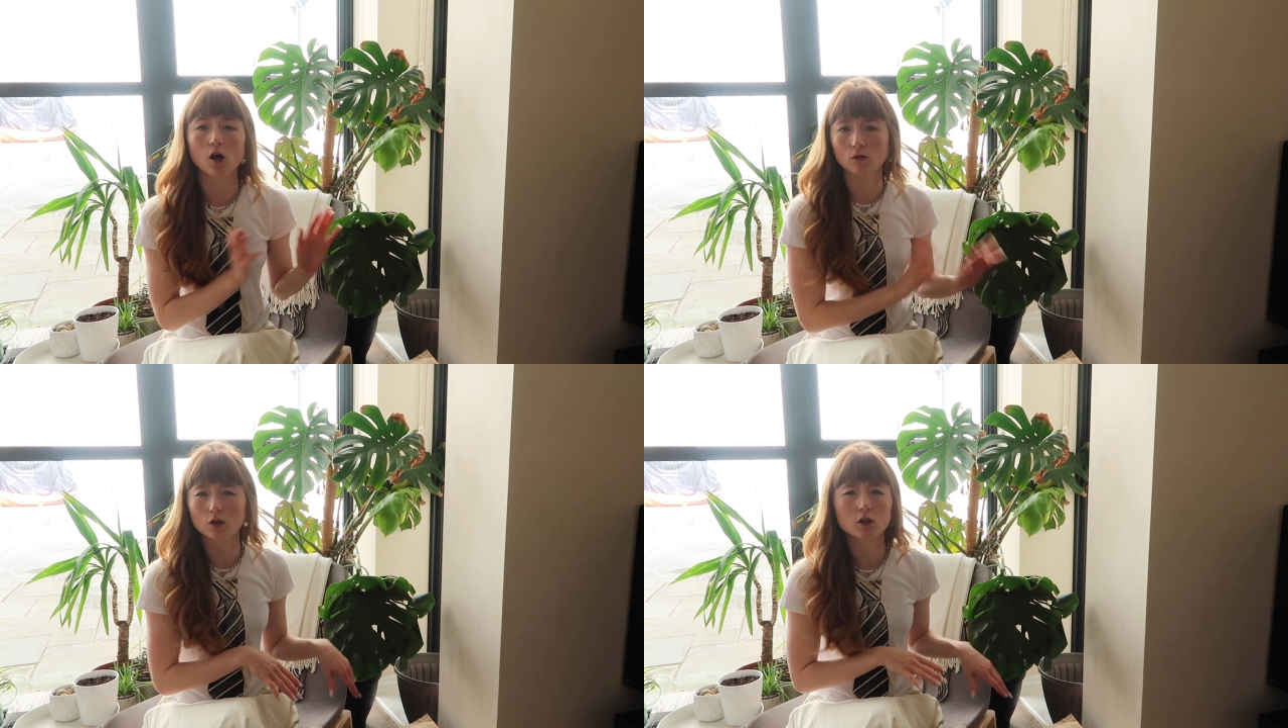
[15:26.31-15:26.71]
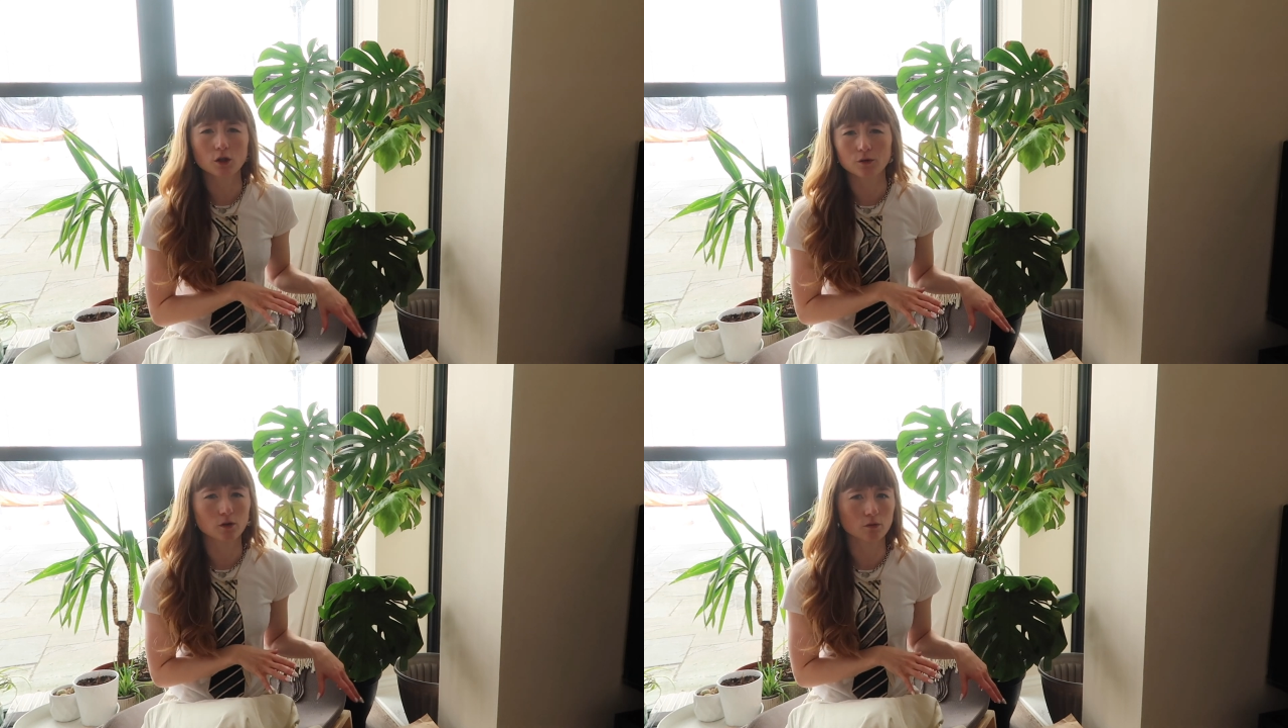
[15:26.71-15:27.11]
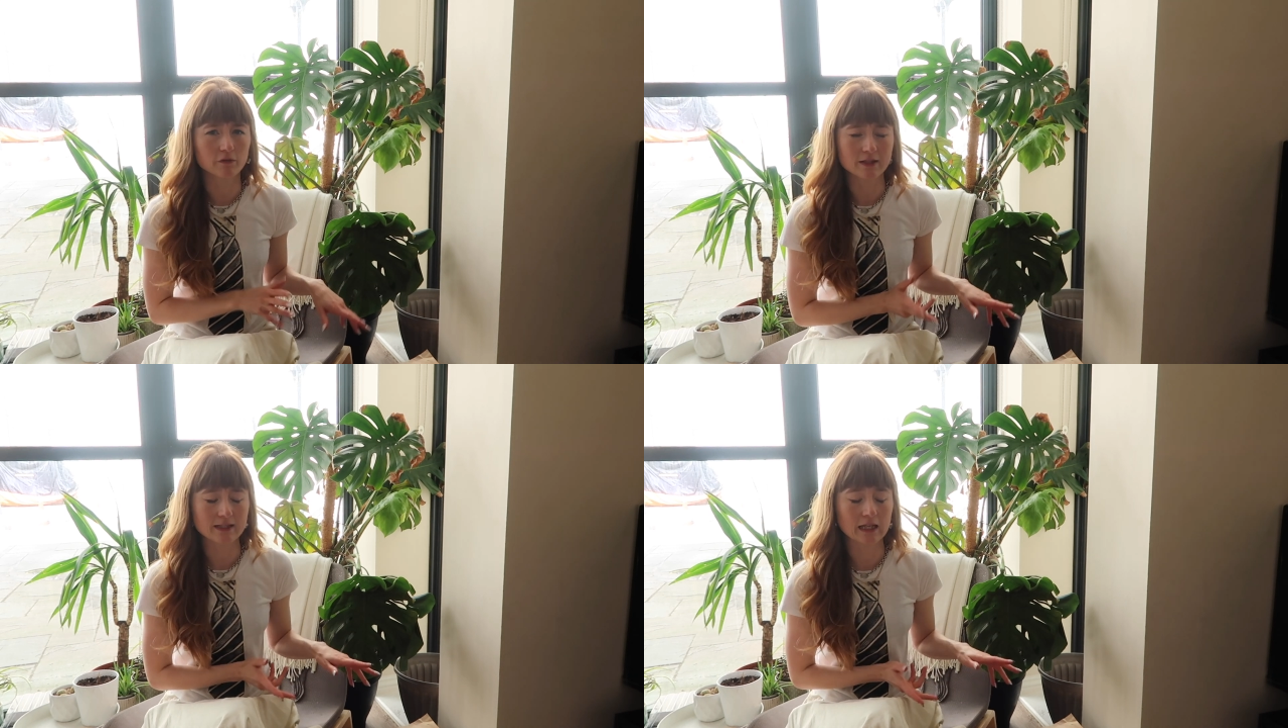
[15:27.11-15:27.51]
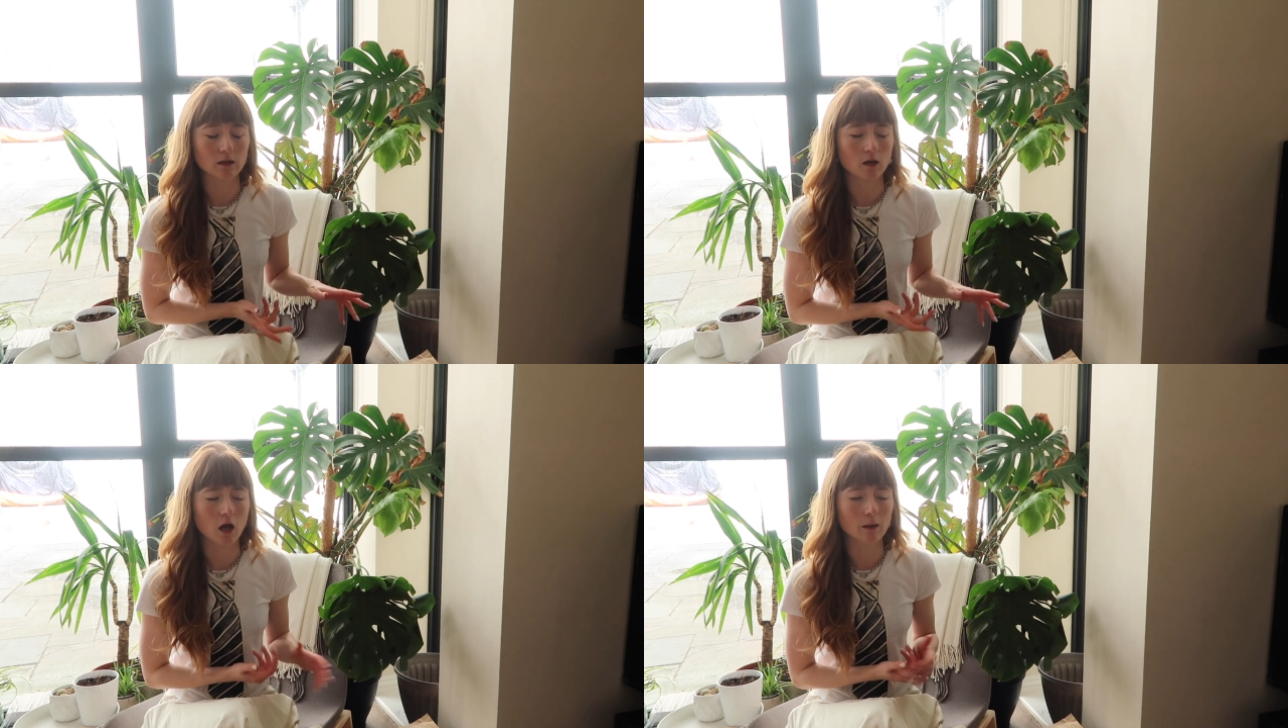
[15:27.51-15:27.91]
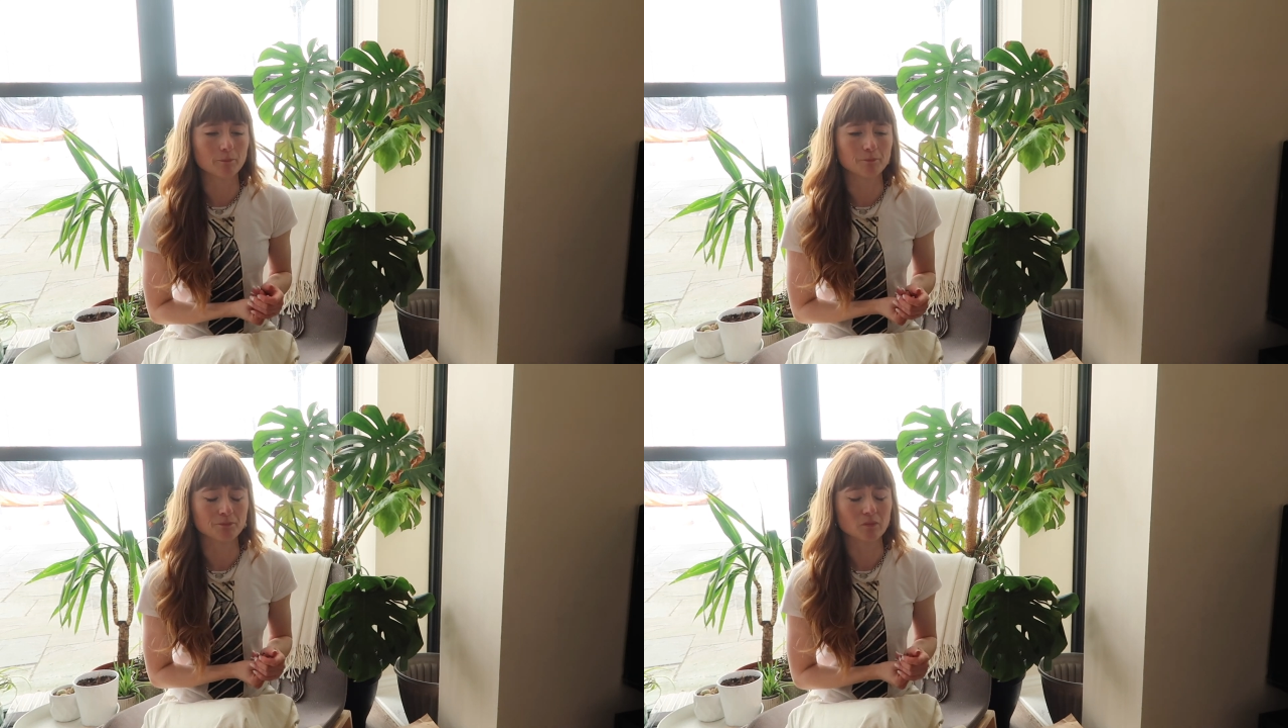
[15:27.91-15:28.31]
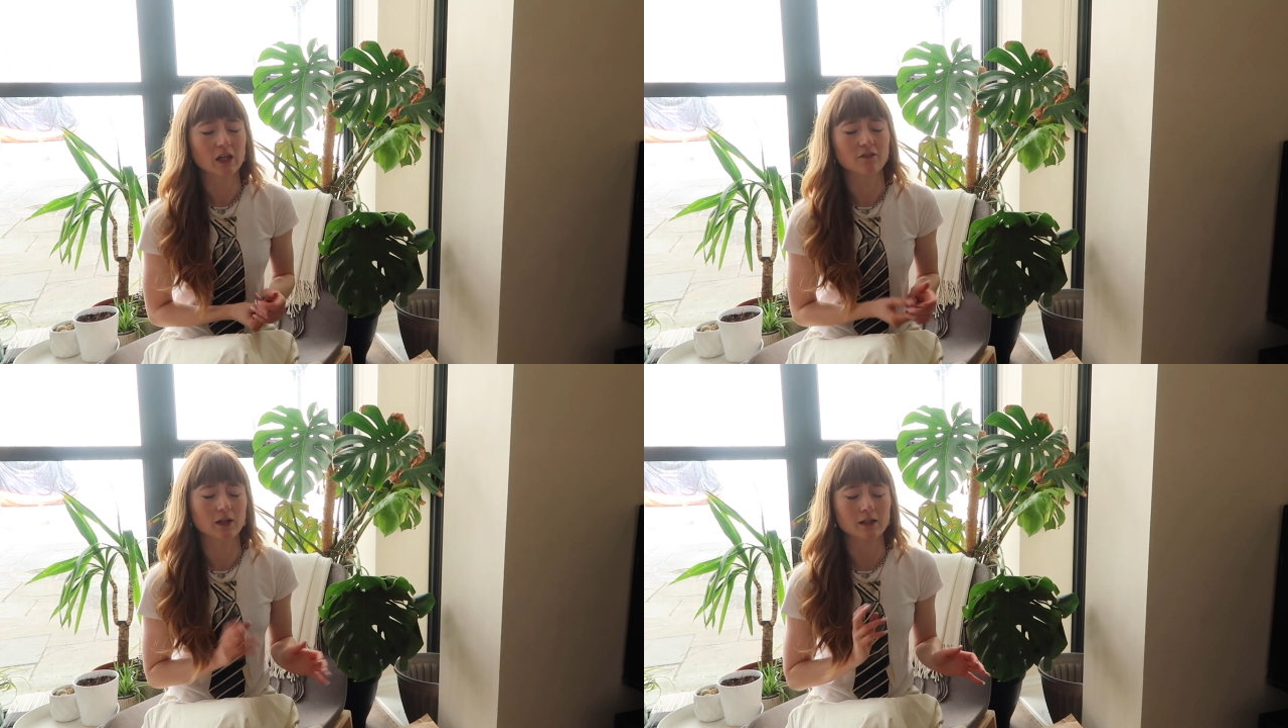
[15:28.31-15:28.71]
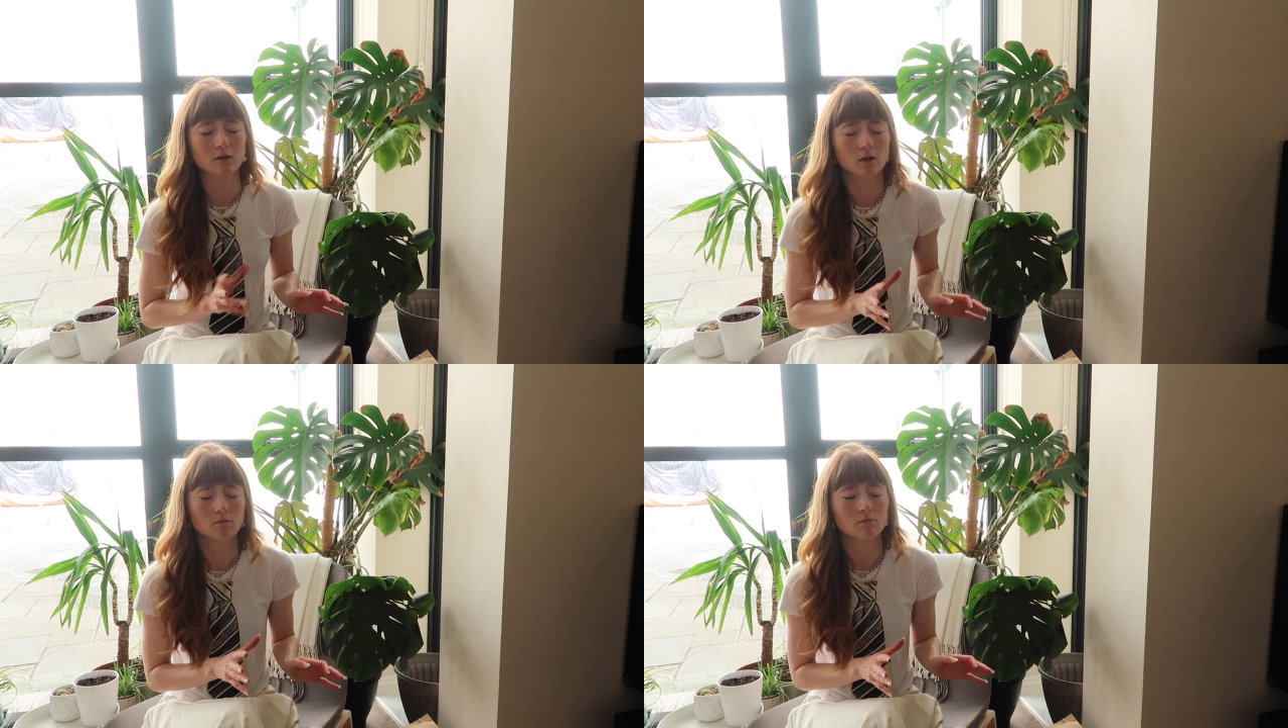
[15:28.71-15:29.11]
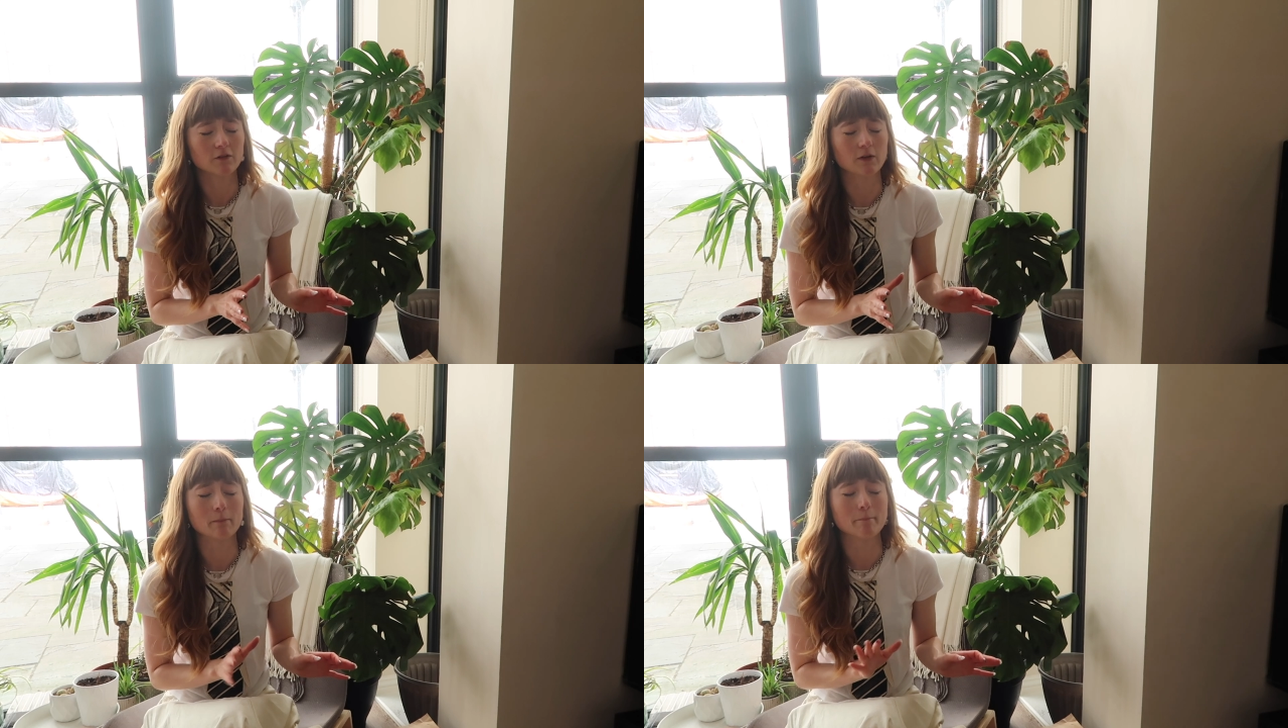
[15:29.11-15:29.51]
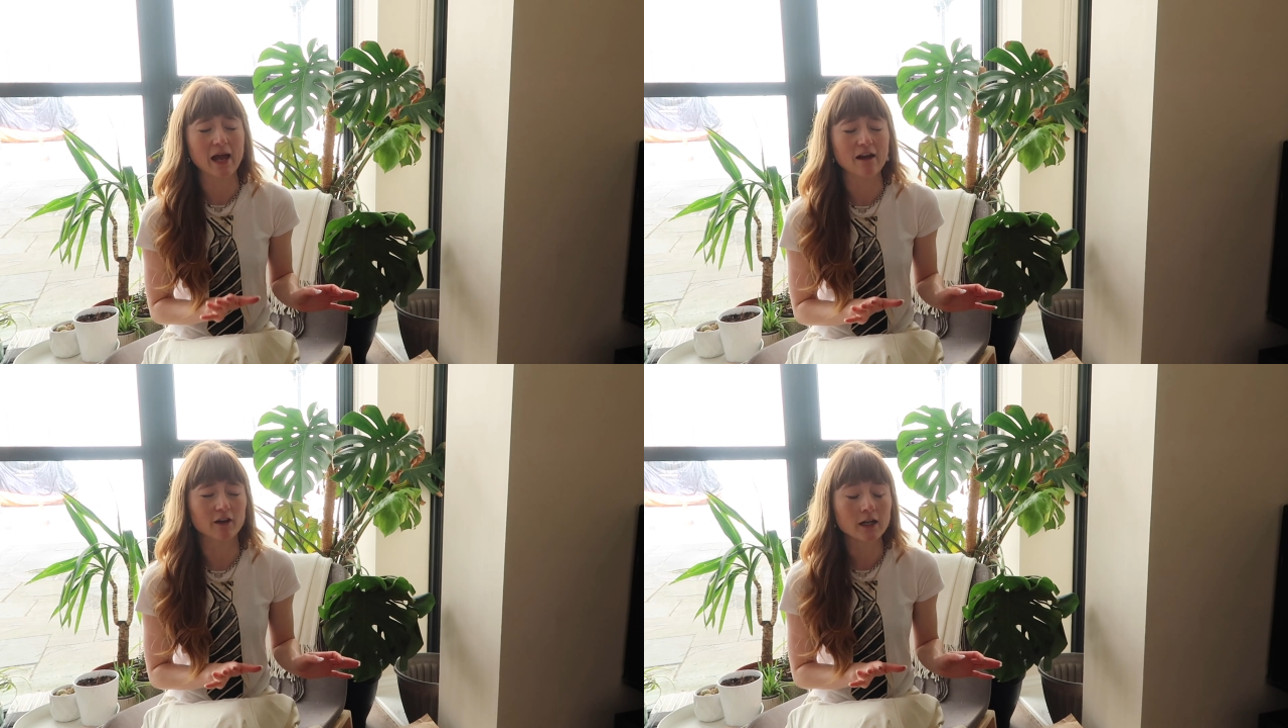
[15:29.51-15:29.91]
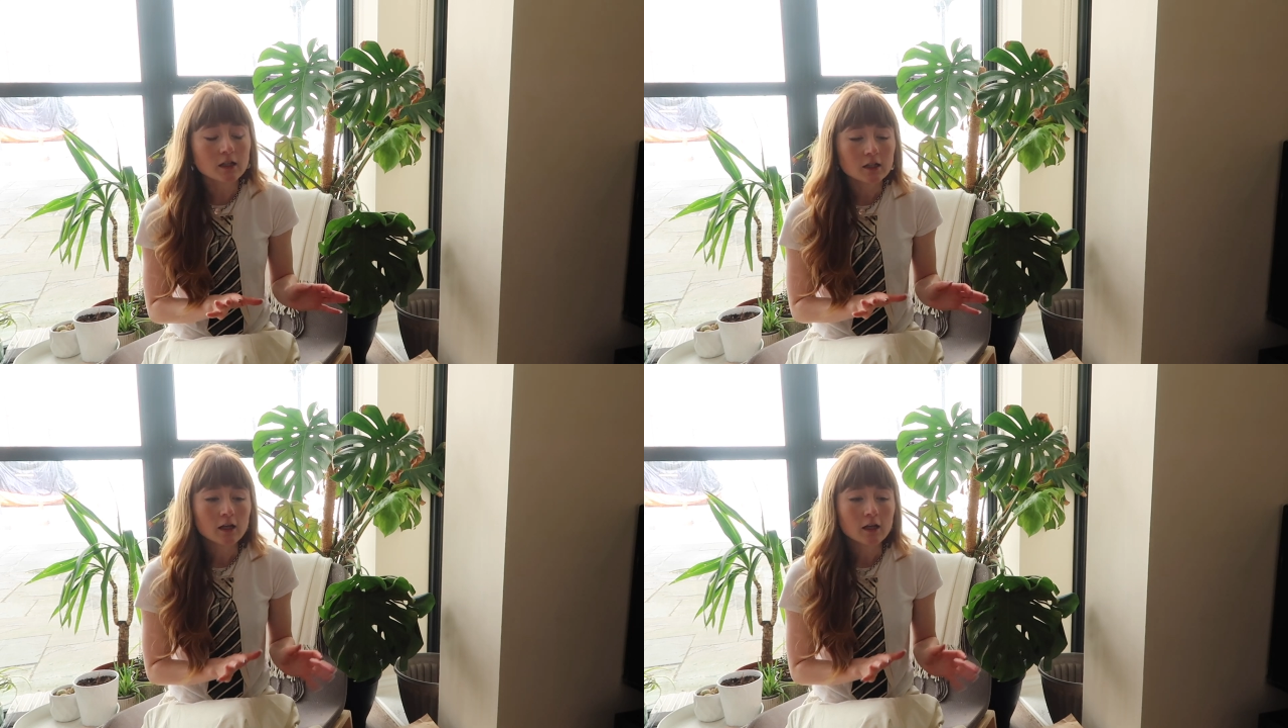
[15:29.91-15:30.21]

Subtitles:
I'll look at the receipt if I can bear it